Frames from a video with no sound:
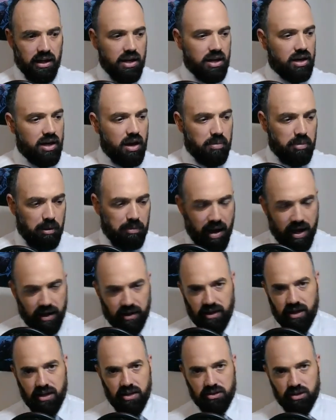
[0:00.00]
a couple of
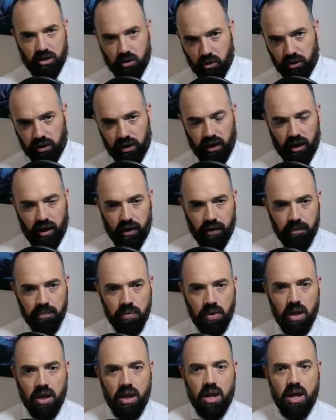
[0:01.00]
bad years, a good year,